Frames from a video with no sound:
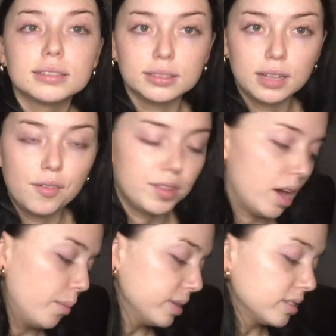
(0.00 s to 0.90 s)
love
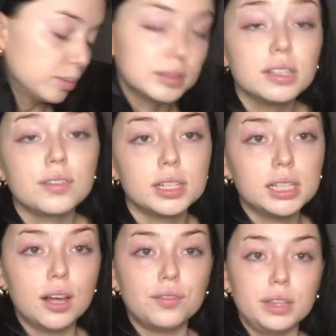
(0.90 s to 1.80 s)
them. Specifically
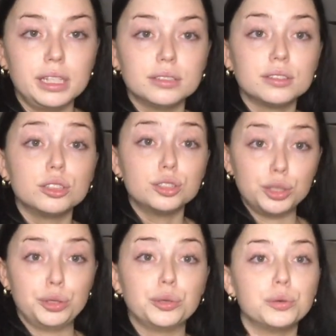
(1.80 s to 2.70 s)
love these
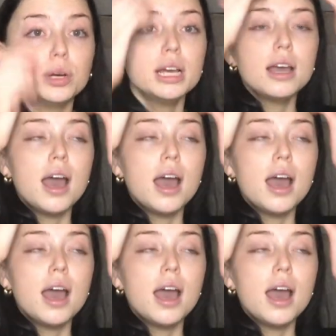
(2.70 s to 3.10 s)
two.